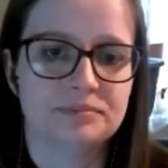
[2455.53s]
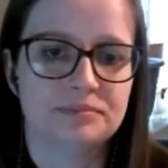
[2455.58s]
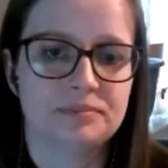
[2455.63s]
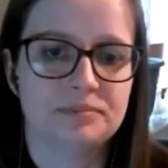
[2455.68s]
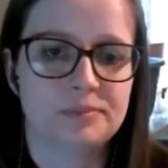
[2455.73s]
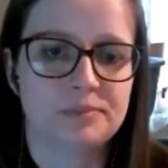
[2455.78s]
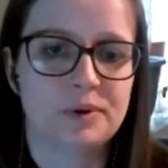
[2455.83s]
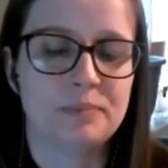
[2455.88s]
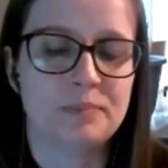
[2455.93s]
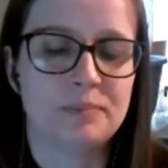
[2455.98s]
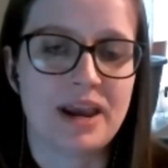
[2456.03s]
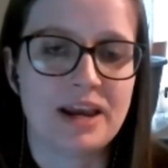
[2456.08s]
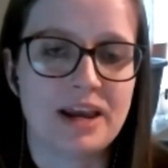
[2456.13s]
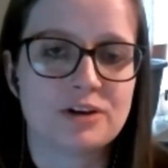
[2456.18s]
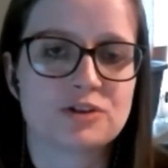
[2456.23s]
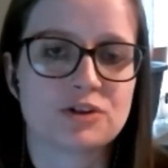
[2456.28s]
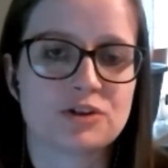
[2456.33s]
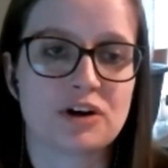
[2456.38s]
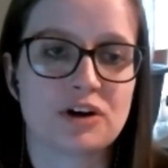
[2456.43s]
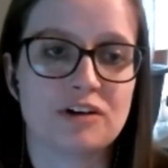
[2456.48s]
But make
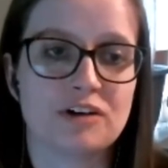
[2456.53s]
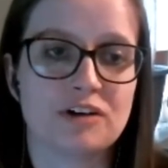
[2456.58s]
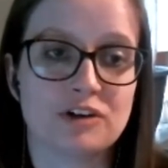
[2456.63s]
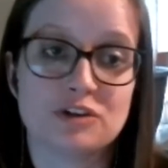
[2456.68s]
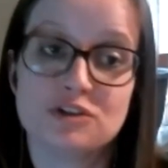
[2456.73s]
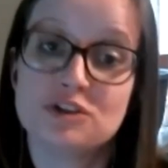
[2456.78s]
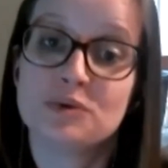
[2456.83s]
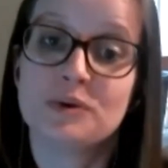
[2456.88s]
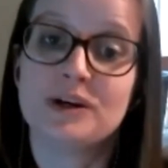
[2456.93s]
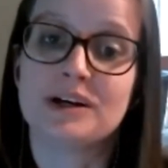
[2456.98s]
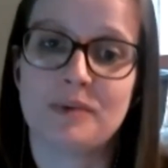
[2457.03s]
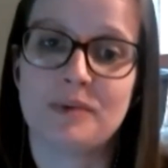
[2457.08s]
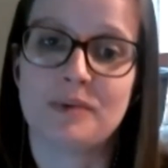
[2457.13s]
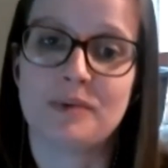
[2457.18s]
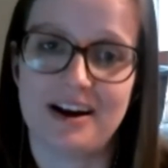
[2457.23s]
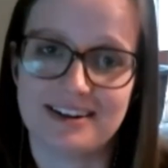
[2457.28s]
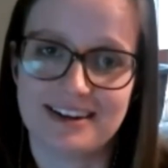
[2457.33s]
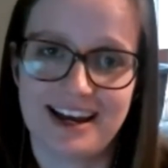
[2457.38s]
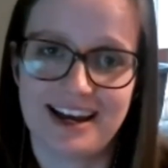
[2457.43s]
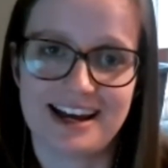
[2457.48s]
sure if you're doing
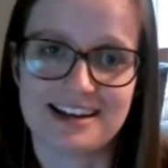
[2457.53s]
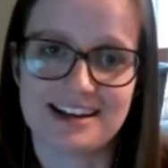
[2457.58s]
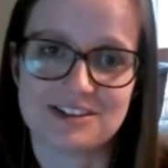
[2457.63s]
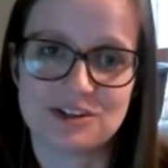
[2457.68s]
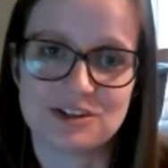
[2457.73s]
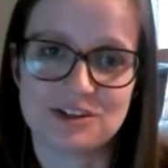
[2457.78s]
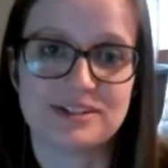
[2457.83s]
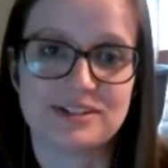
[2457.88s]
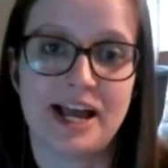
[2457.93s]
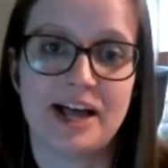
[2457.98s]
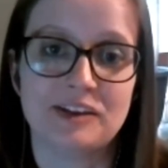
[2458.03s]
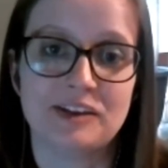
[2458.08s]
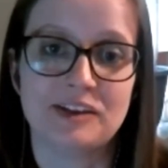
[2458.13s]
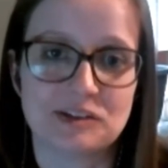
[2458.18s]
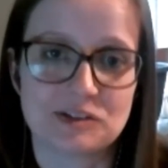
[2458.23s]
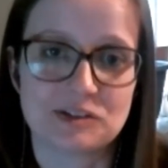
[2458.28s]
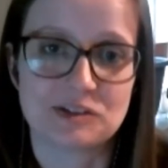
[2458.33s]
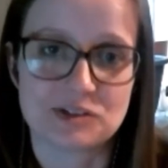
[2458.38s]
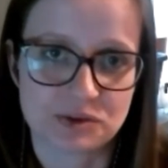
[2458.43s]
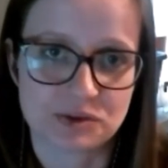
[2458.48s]
podcasts that you're
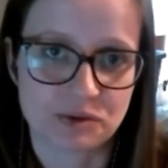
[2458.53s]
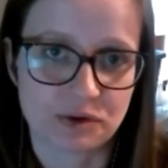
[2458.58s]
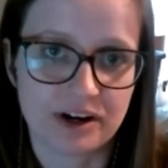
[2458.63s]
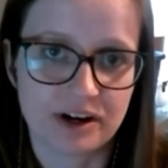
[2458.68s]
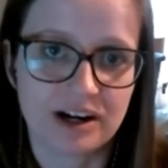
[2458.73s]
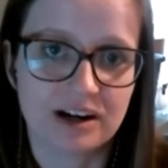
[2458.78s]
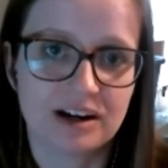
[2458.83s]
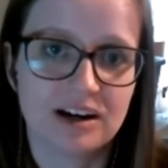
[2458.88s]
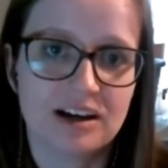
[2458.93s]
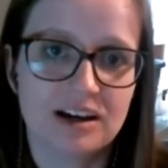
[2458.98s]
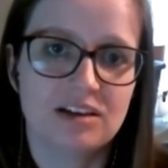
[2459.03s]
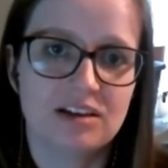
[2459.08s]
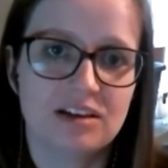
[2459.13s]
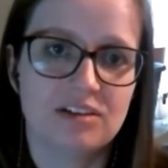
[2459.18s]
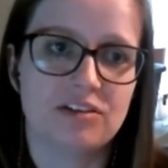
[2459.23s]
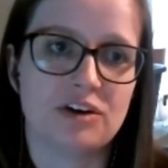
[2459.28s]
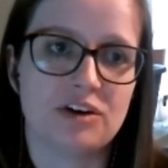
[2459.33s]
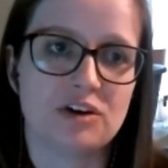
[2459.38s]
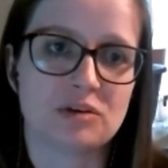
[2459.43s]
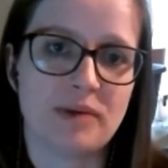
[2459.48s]
telling a story,
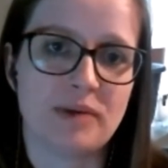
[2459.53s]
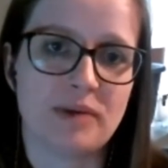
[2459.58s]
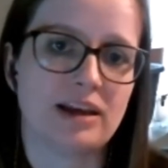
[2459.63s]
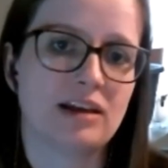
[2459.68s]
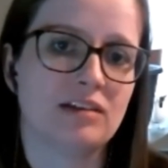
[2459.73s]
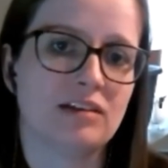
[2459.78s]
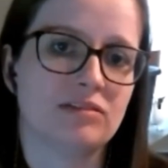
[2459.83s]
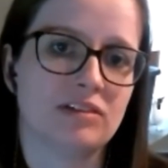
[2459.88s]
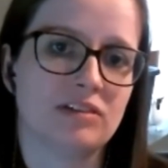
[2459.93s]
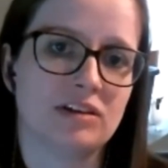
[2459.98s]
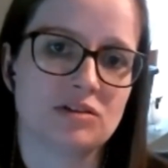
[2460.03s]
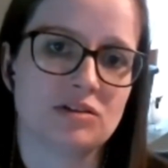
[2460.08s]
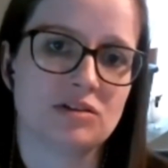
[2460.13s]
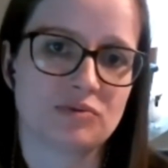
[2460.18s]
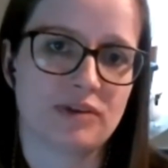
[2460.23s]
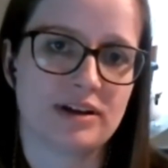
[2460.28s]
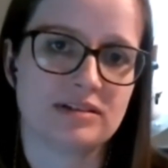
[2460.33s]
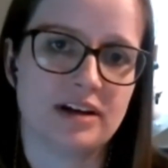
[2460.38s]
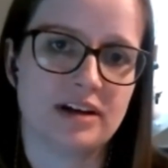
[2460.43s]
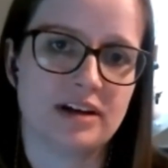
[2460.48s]
that you're making things
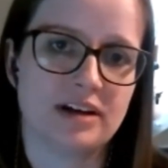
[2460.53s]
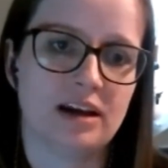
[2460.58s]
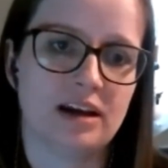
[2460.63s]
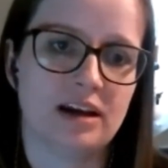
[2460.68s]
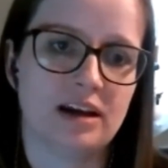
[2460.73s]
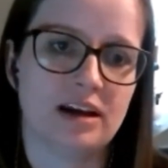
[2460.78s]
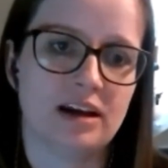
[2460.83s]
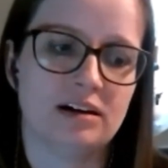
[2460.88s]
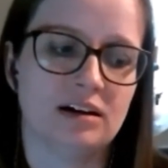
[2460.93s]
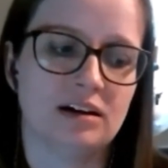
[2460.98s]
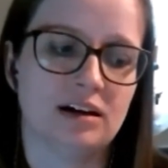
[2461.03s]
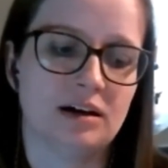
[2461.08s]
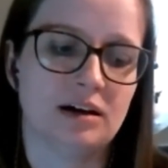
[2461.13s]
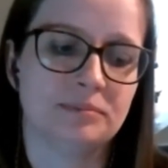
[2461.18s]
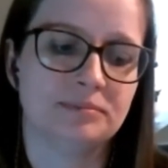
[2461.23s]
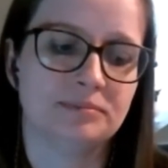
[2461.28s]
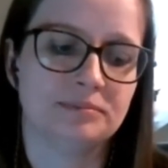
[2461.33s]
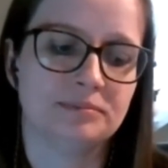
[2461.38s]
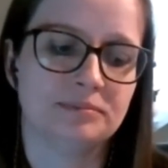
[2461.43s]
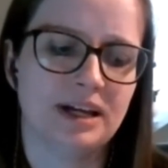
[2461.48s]
resonate,
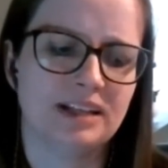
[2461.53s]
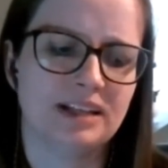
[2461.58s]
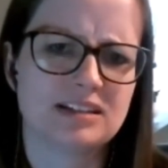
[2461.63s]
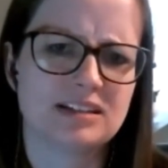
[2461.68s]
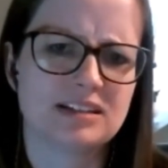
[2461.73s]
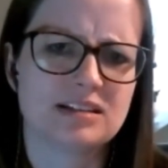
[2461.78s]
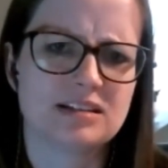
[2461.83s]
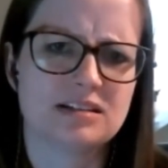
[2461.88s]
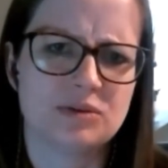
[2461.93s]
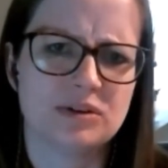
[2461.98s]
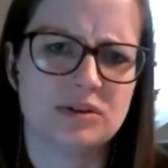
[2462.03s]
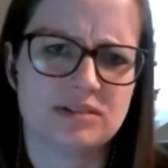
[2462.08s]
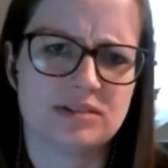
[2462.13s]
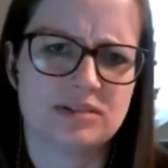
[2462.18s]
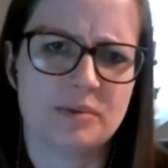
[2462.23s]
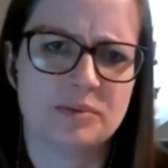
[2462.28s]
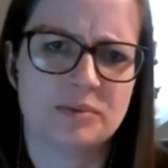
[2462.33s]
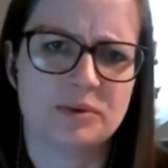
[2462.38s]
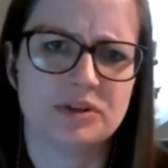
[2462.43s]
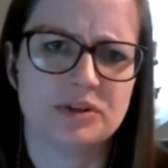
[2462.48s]
and listen to
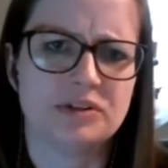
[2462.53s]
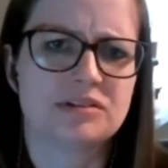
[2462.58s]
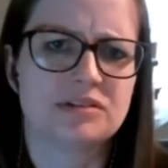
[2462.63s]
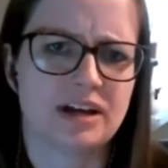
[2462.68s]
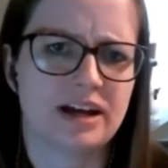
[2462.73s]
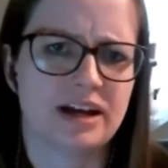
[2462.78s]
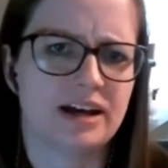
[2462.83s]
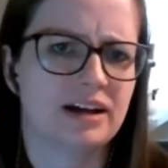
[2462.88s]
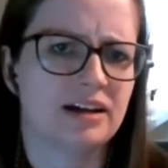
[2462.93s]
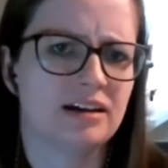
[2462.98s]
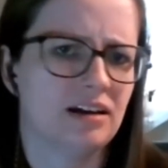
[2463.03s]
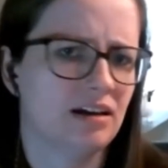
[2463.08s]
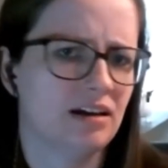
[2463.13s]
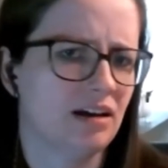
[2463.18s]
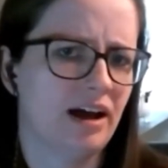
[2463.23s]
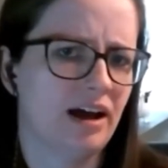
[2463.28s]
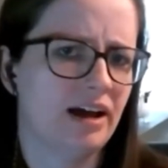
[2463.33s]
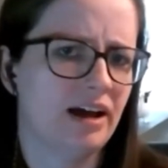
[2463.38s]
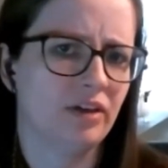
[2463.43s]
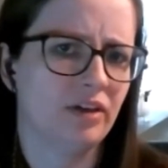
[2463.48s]
examples. I
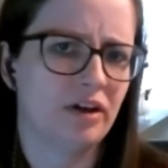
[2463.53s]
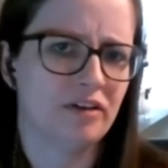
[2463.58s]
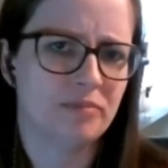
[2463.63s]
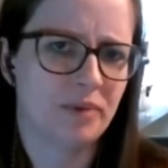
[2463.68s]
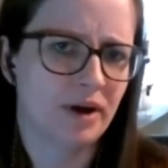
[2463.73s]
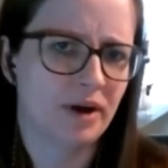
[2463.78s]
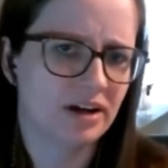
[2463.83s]
love